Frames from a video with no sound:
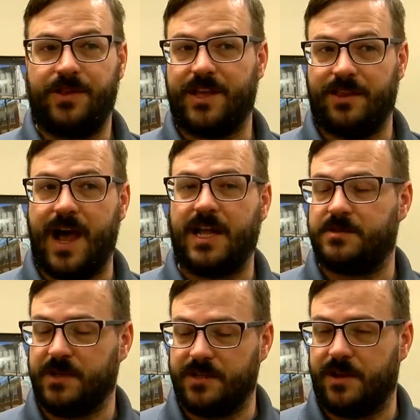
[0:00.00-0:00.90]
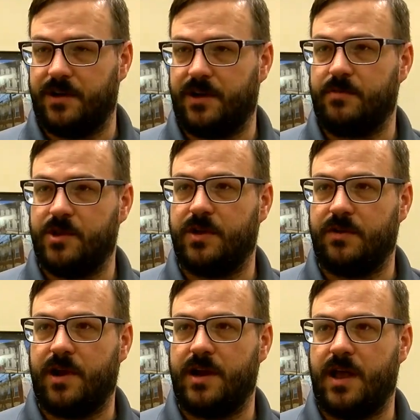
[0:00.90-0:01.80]
think a lot's being done in our community
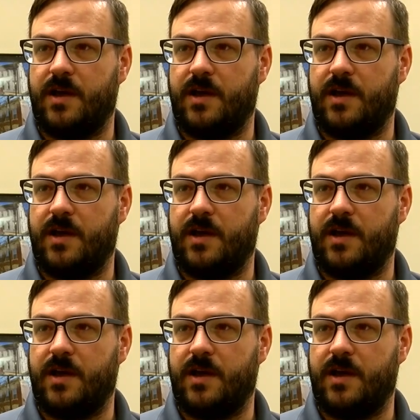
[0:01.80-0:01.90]
right now.